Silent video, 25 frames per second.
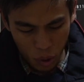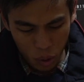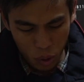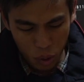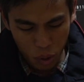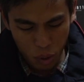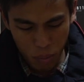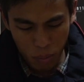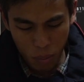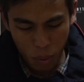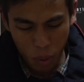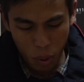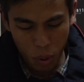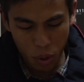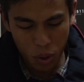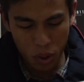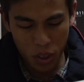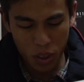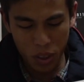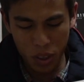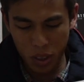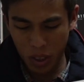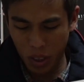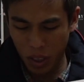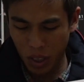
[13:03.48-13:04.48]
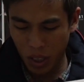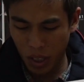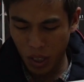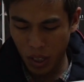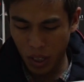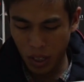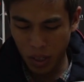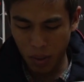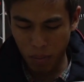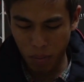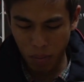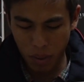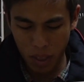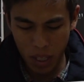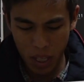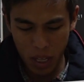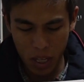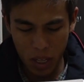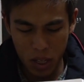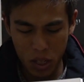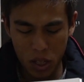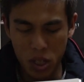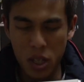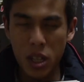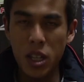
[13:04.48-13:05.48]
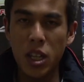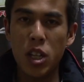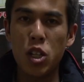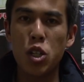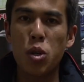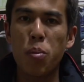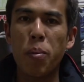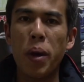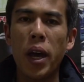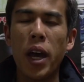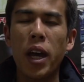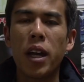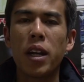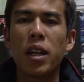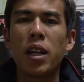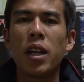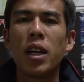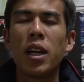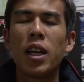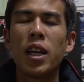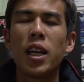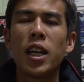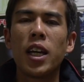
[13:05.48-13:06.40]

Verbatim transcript: also important is in Japan,